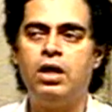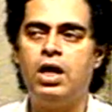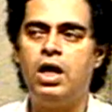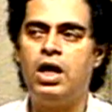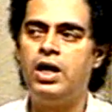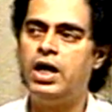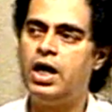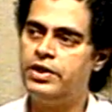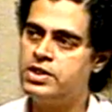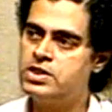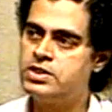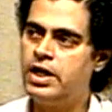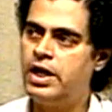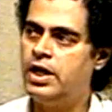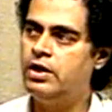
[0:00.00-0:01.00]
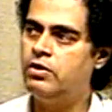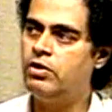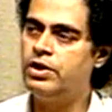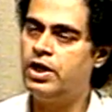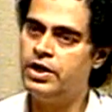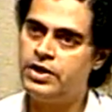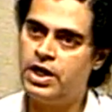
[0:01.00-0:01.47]
On the other side, or
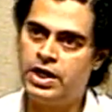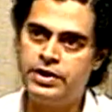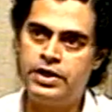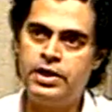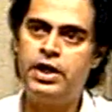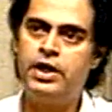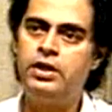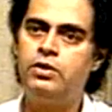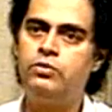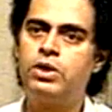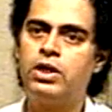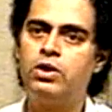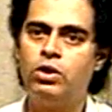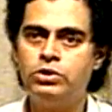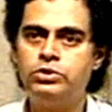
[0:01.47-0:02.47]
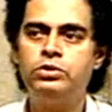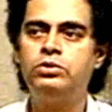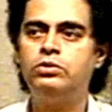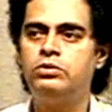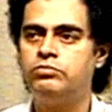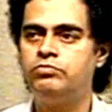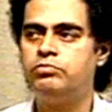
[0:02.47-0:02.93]
on the other hand, you can also
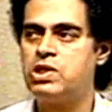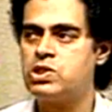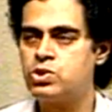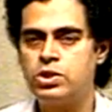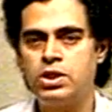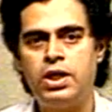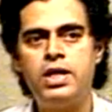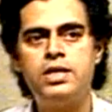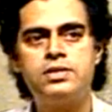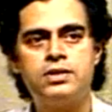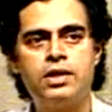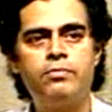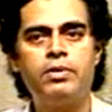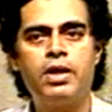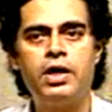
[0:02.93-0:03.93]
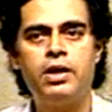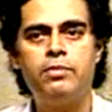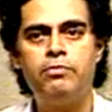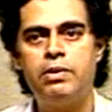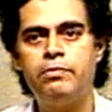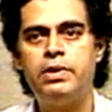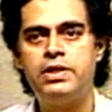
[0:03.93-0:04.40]
personalize some kind of
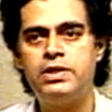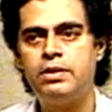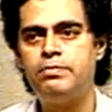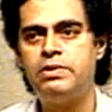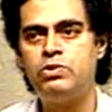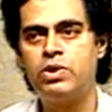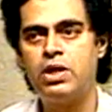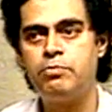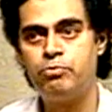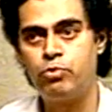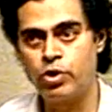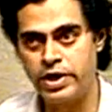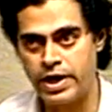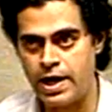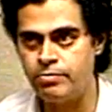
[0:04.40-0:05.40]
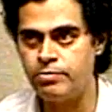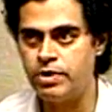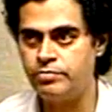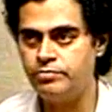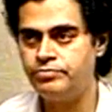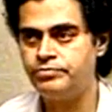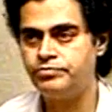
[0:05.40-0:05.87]
memory. That means you can program them,
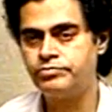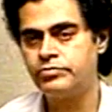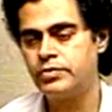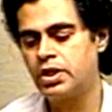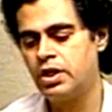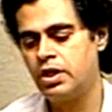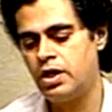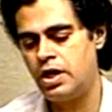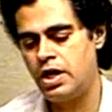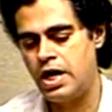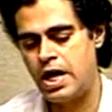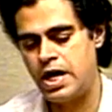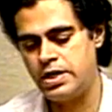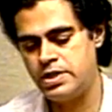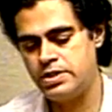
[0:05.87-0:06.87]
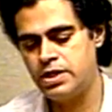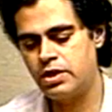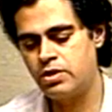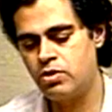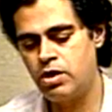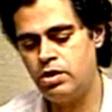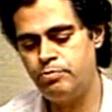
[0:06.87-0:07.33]
and these are
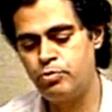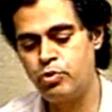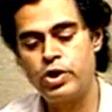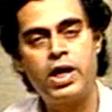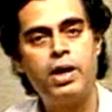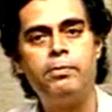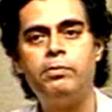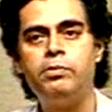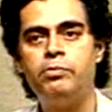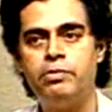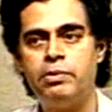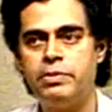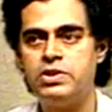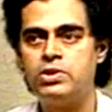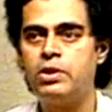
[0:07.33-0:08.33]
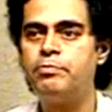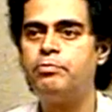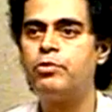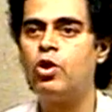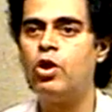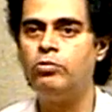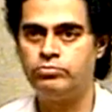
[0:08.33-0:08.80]
called programmable memories or
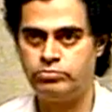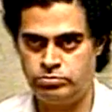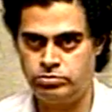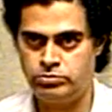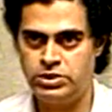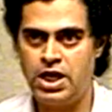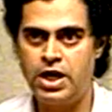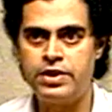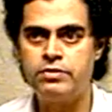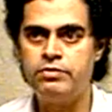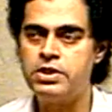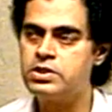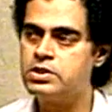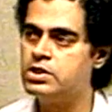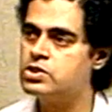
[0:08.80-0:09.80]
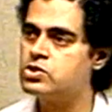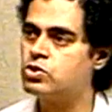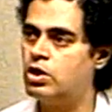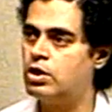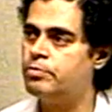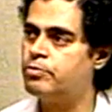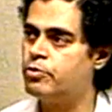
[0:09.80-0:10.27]
PROM. The other version is
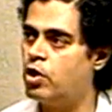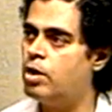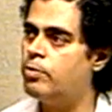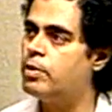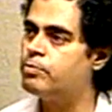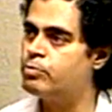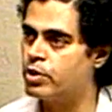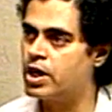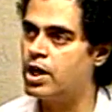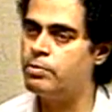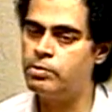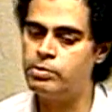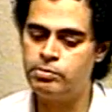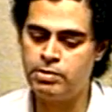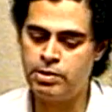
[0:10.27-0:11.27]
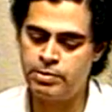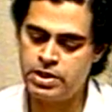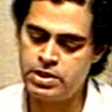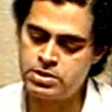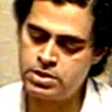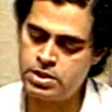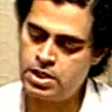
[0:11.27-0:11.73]
called PROM or programmable memories,
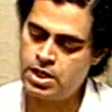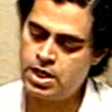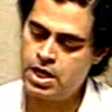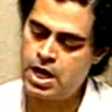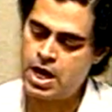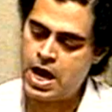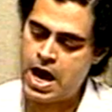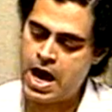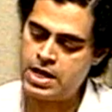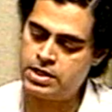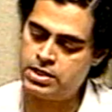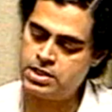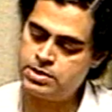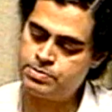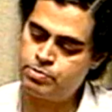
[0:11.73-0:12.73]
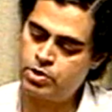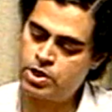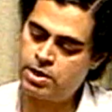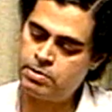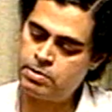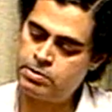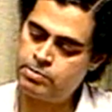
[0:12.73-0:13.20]
and these
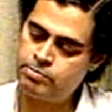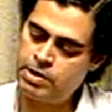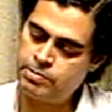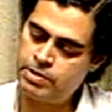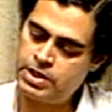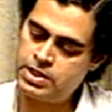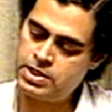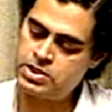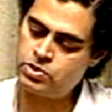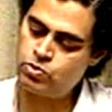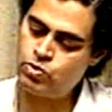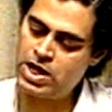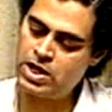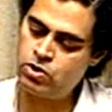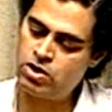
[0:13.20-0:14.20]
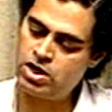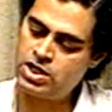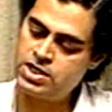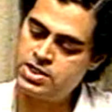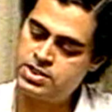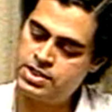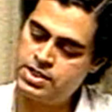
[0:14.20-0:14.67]
programmable memories were not
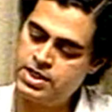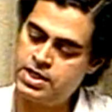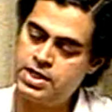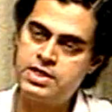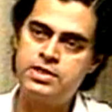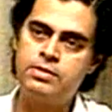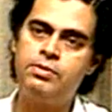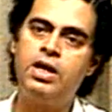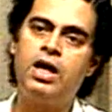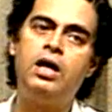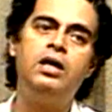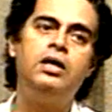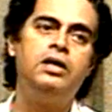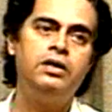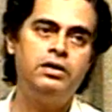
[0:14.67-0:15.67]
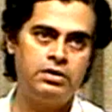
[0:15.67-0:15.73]
easily erasable earlier.